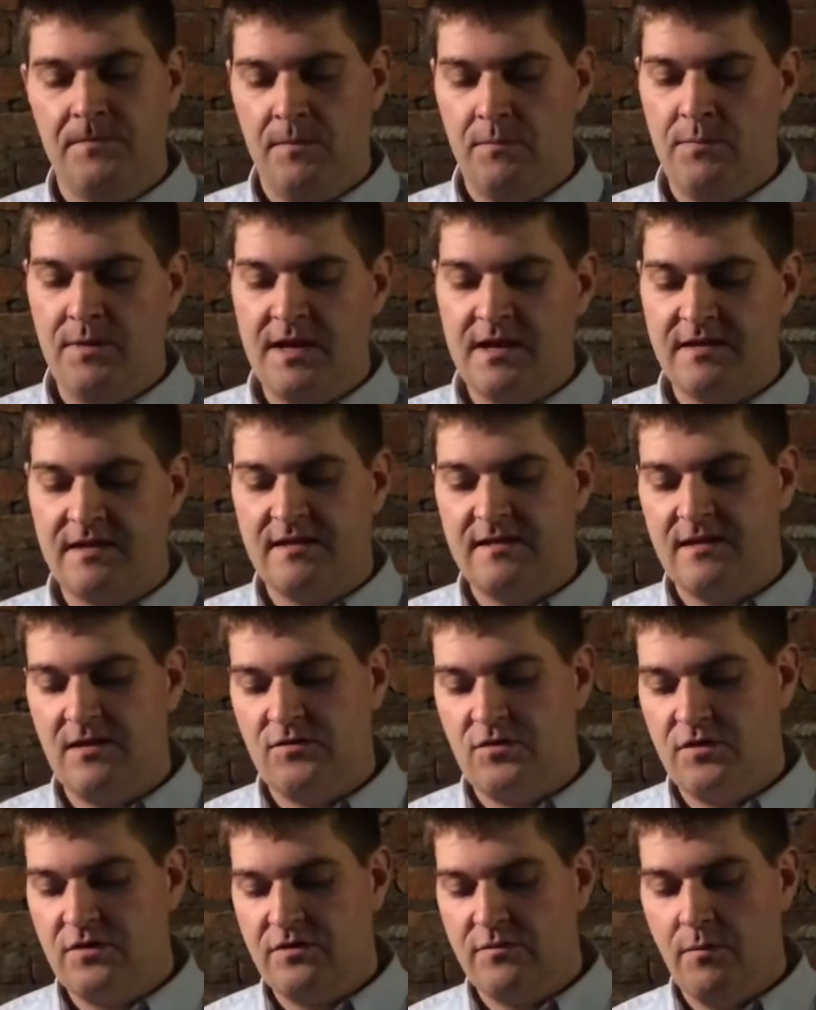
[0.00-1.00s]
Because it's
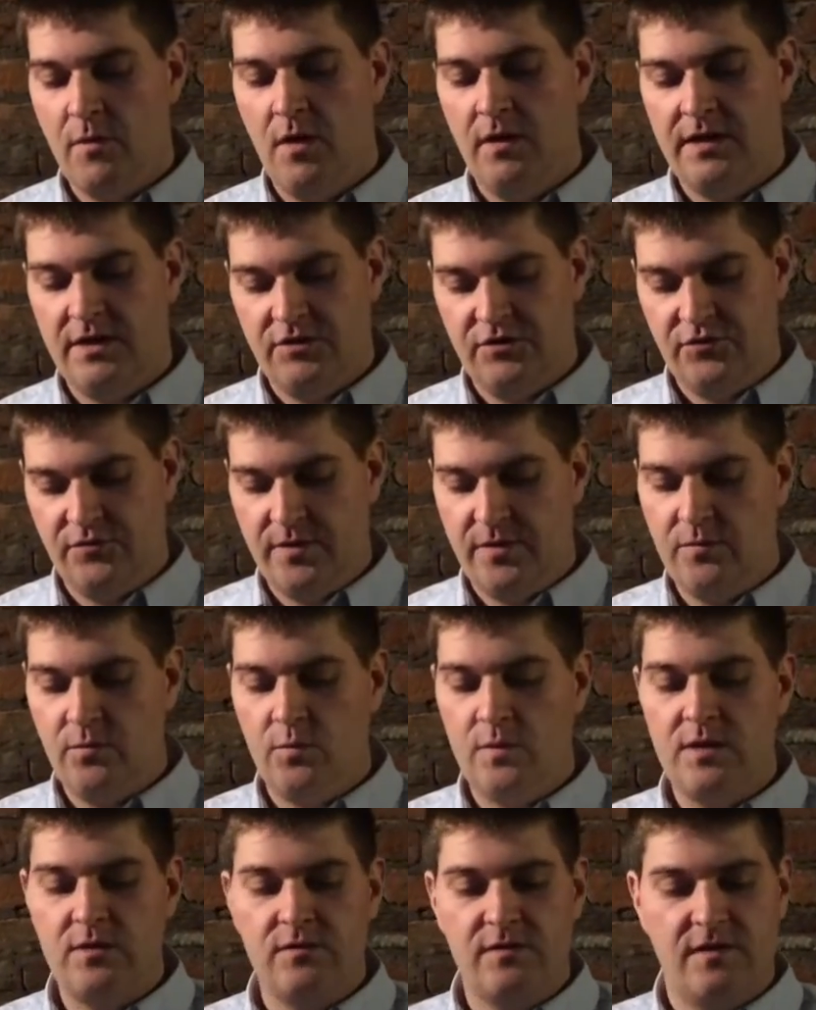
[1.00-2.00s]
such a small instrument,
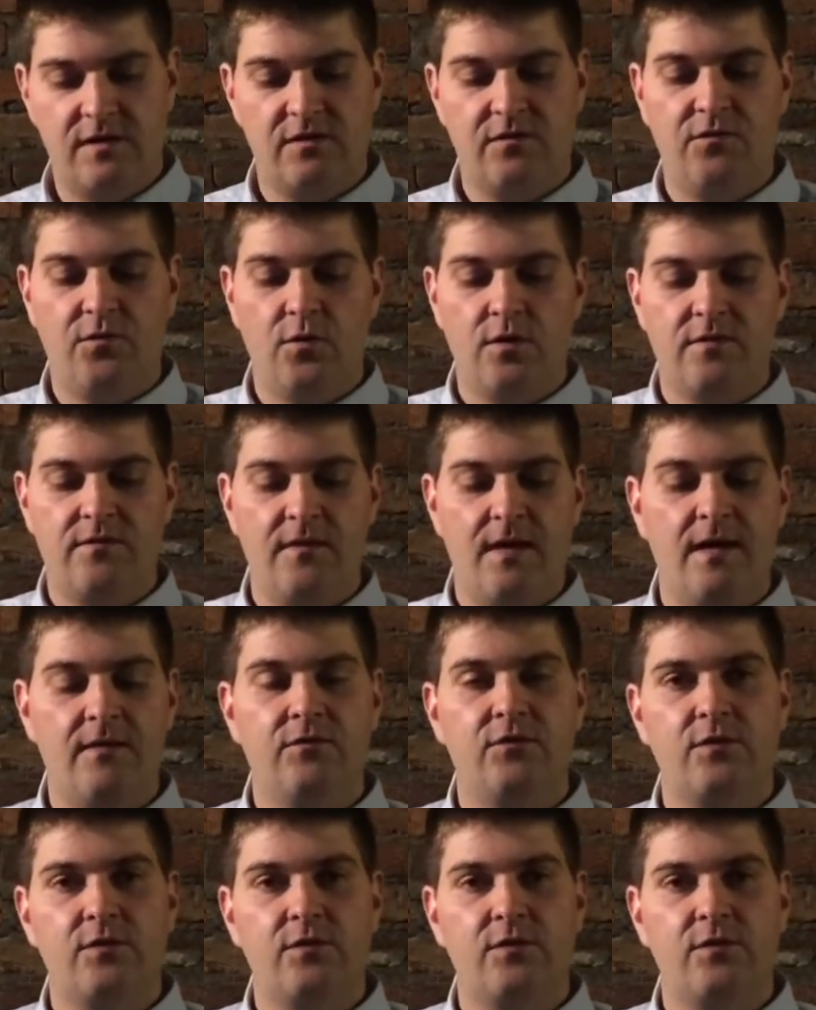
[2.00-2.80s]
we use this 4th valve